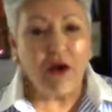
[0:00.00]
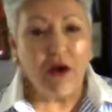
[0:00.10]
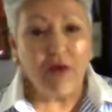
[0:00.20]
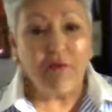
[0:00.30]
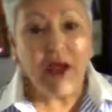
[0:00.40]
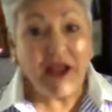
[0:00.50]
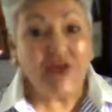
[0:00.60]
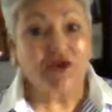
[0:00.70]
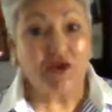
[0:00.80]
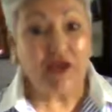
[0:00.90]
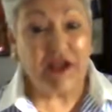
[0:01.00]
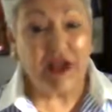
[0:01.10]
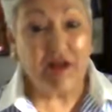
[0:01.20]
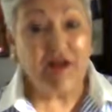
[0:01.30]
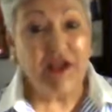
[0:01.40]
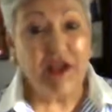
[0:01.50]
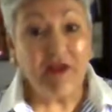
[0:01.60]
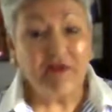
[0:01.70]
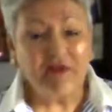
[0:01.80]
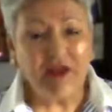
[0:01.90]
on my journey, I
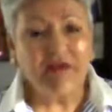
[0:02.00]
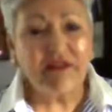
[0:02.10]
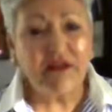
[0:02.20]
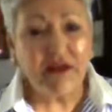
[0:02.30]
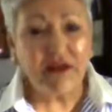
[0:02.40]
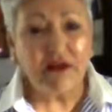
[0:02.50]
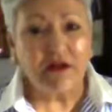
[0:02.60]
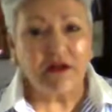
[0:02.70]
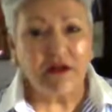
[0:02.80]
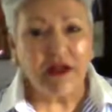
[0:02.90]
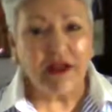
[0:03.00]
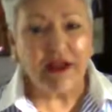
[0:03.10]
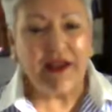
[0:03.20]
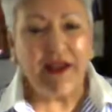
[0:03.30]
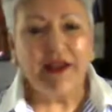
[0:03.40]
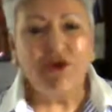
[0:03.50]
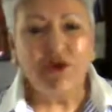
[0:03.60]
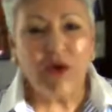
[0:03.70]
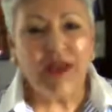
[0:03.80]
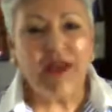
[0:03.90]
became deathly ill, and I
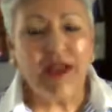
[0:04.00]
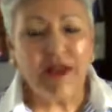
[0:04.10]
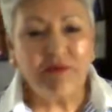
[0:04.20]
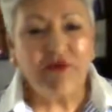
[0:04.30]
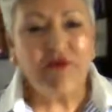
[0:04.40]
knew I came to